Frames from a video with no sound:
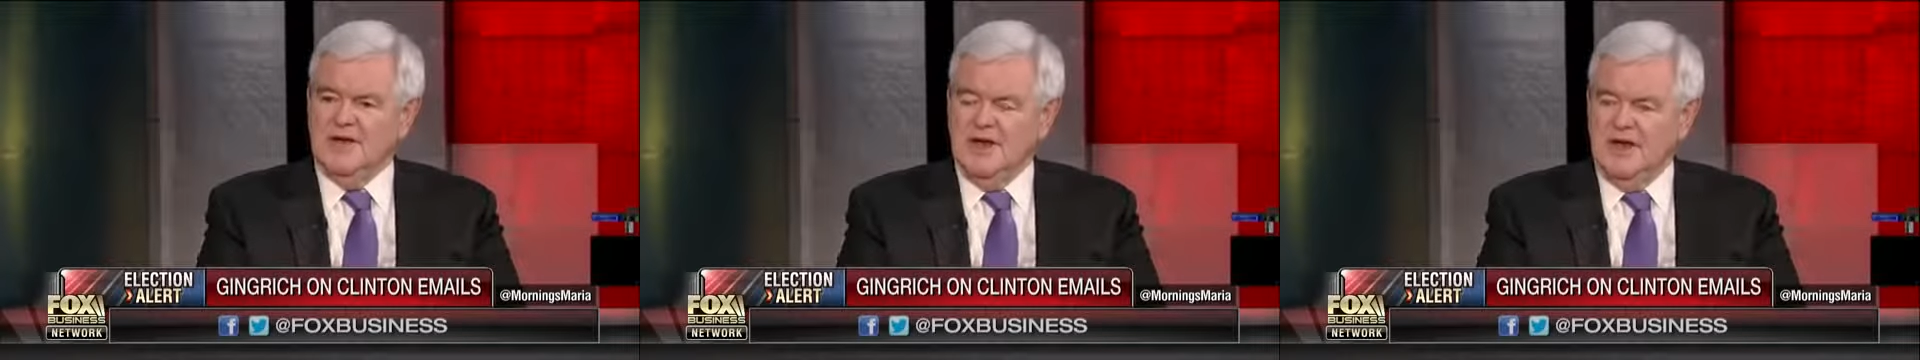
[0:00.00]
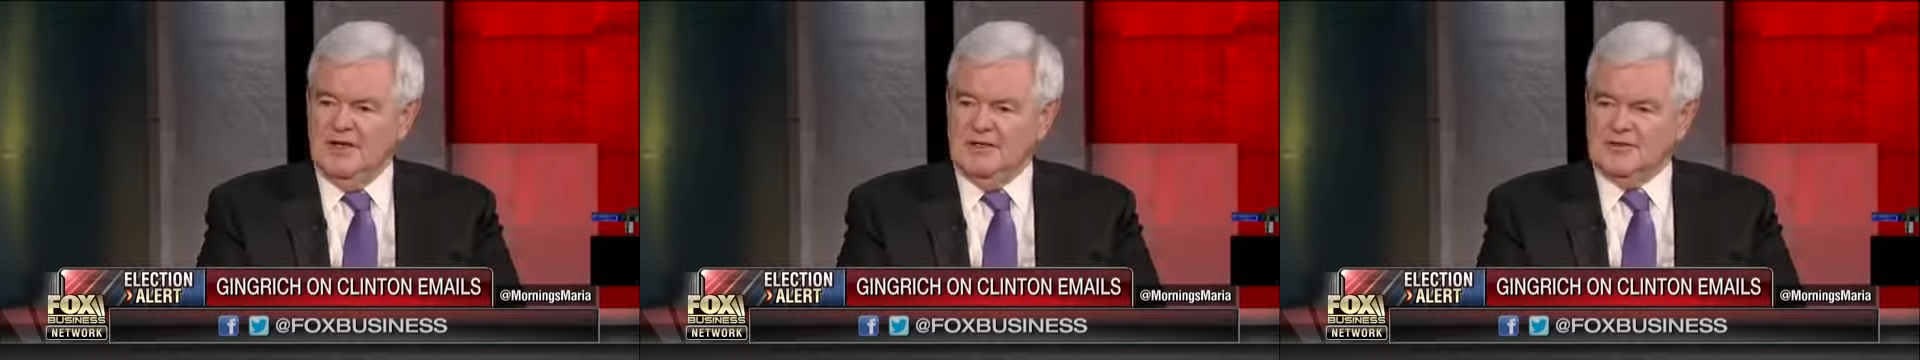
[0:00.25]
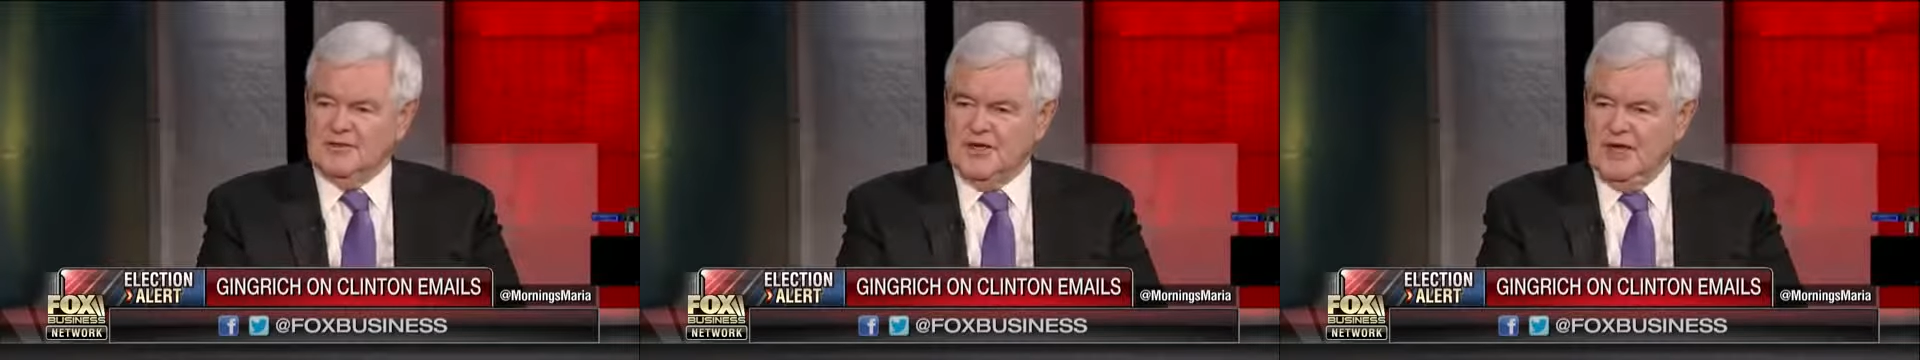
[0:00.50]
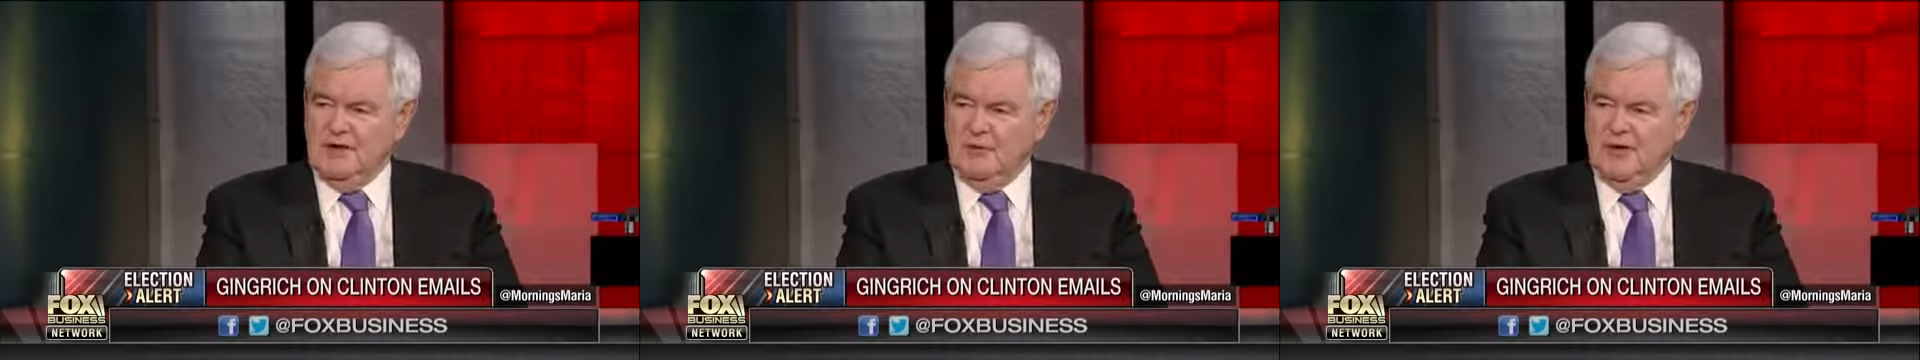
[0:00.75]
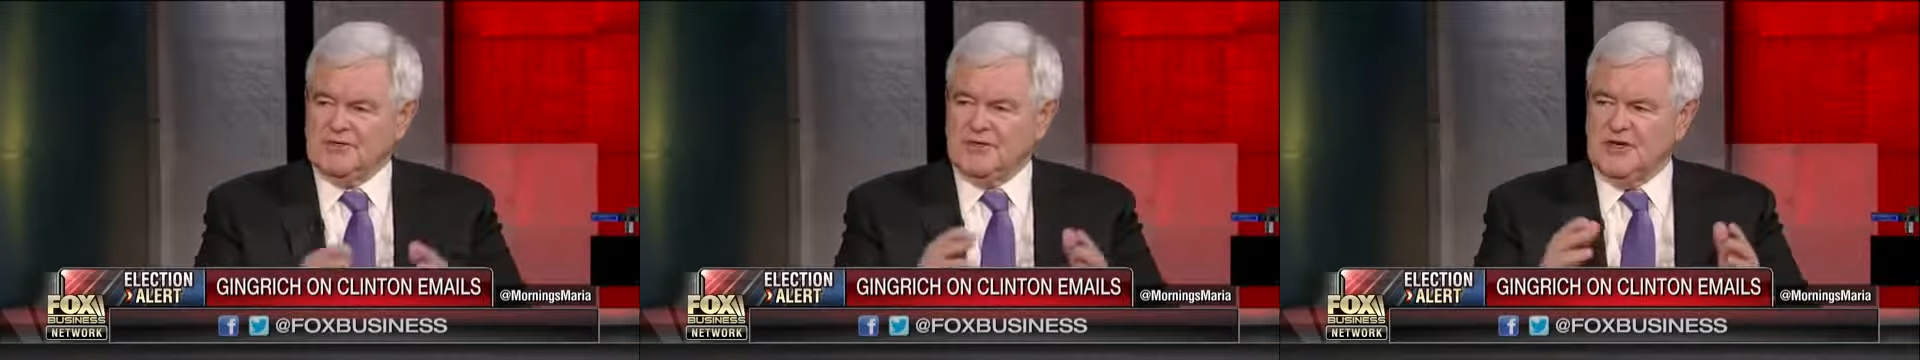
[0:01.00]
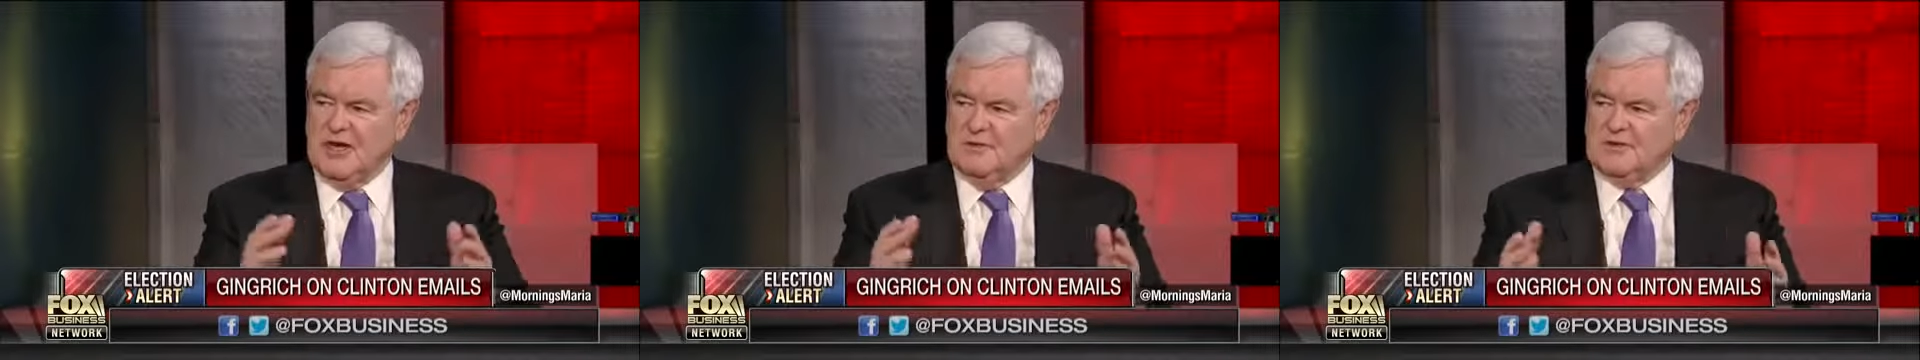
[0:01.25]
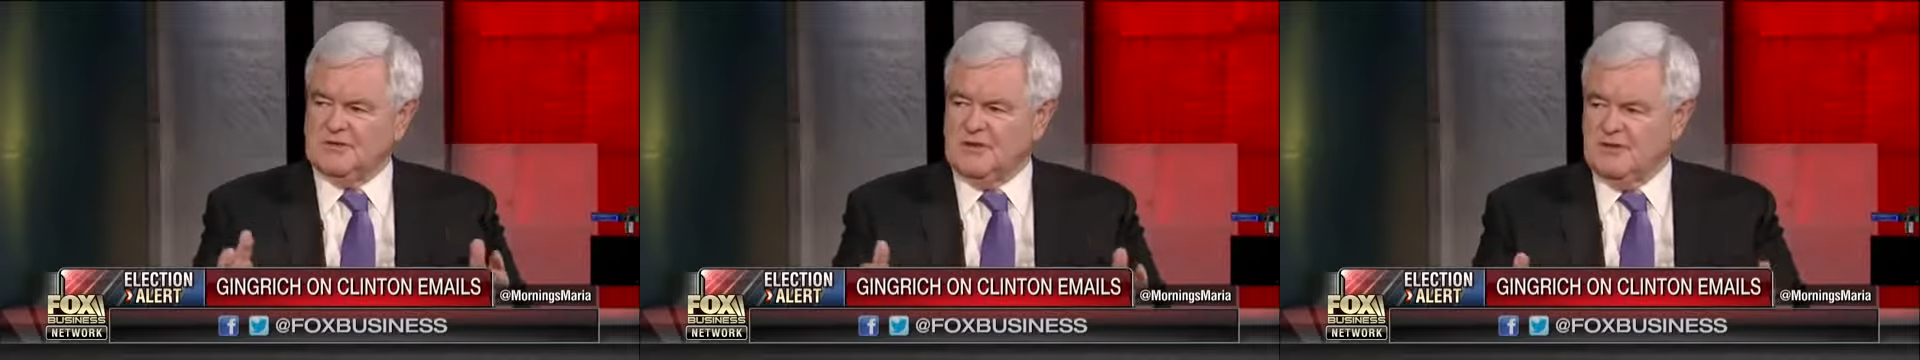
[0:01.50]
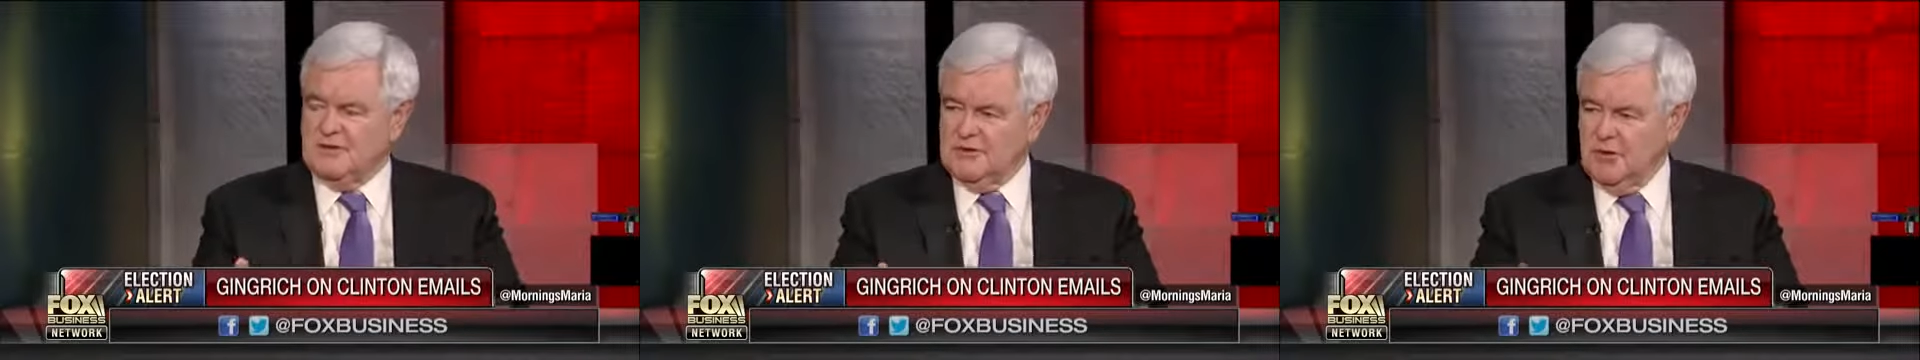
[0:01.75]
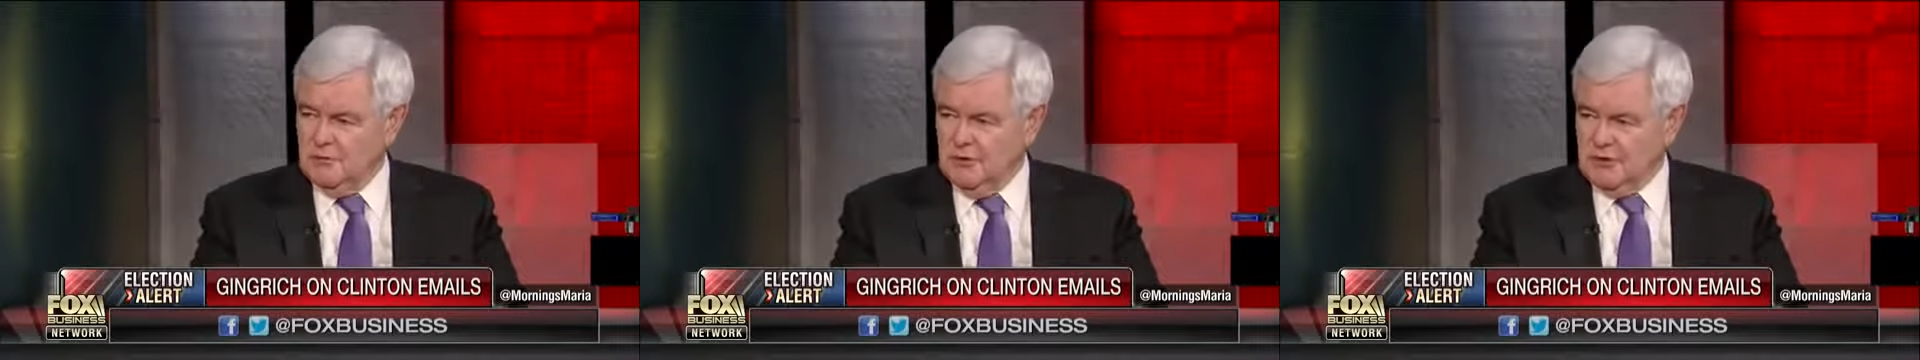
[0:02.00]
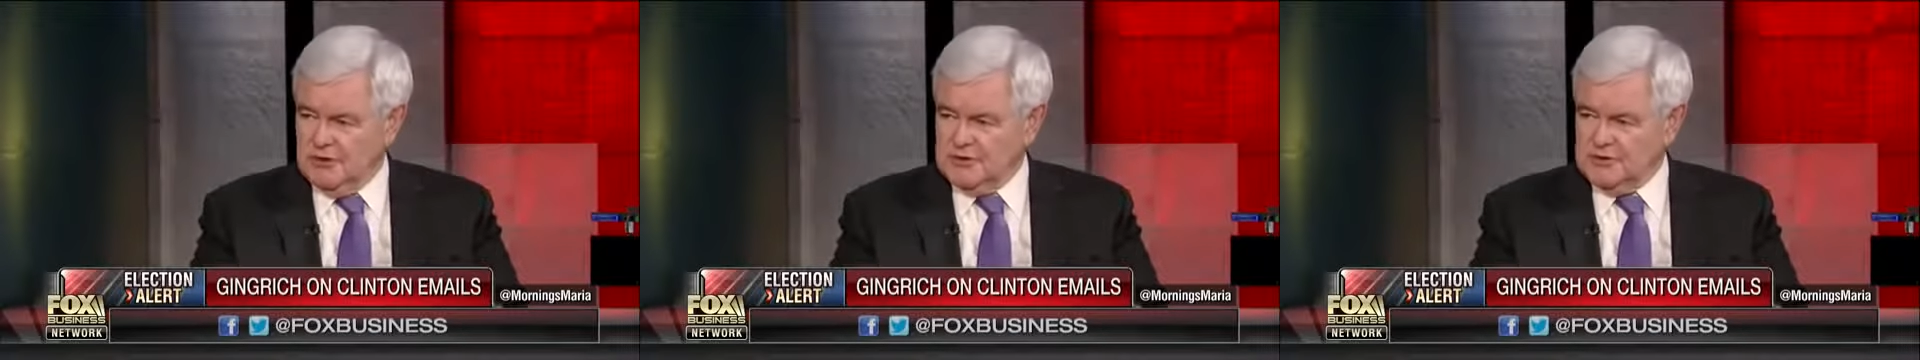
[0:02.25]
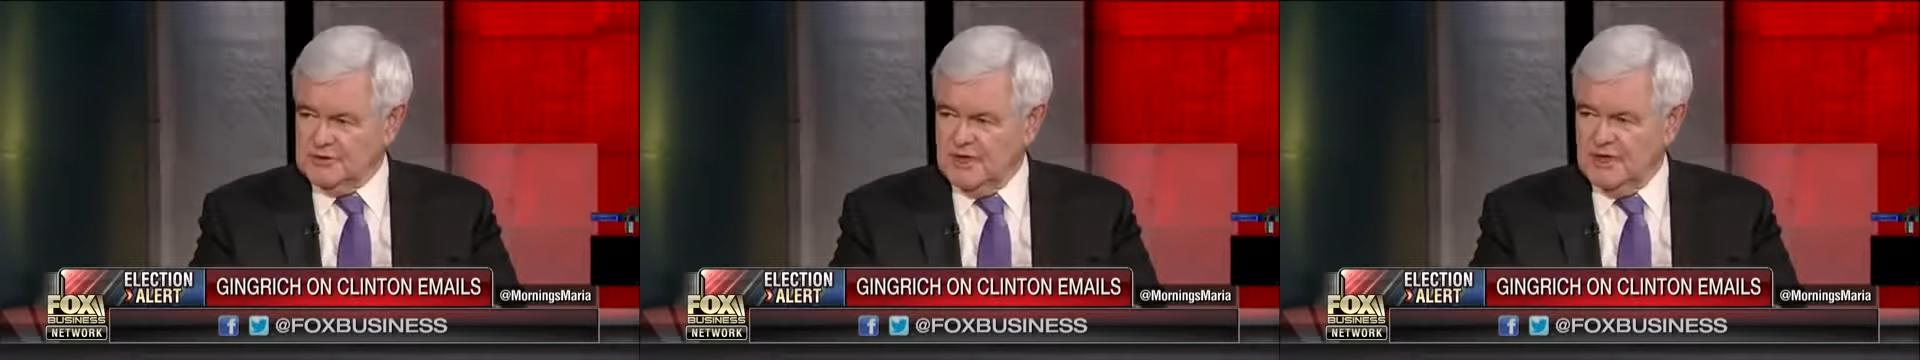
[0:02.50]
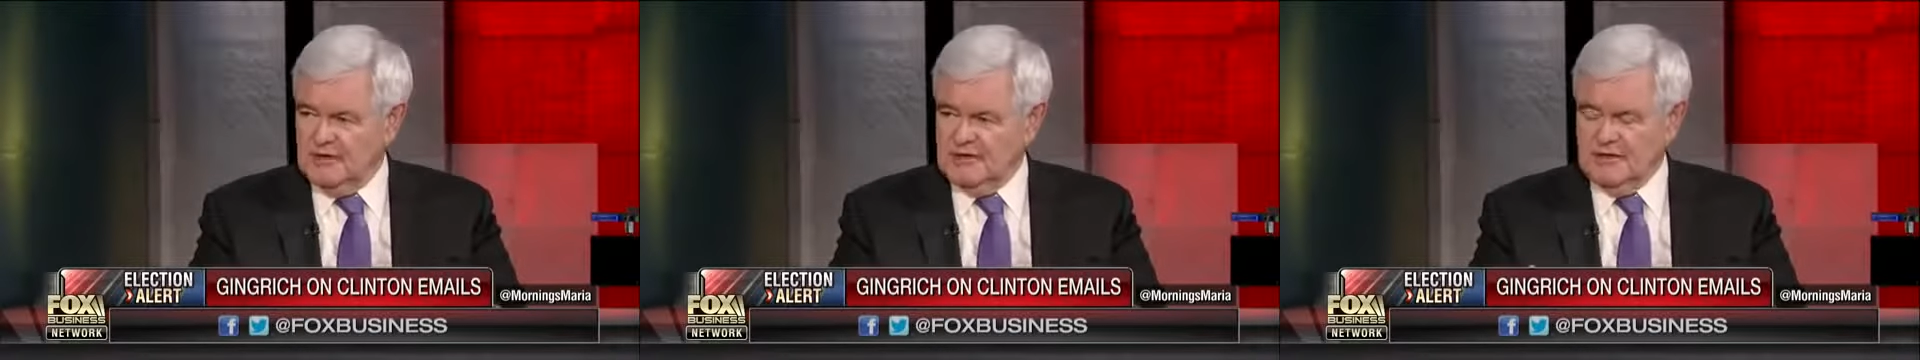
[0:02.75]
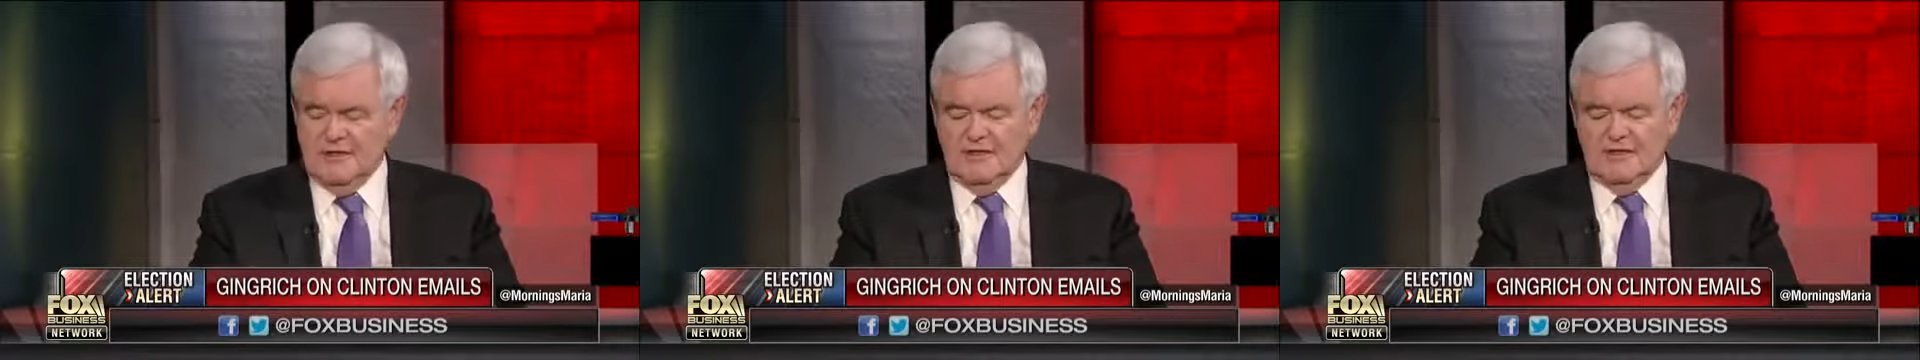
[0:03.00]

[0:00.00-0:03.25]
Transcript: is a Western hemisphere with no borders. Now, mm.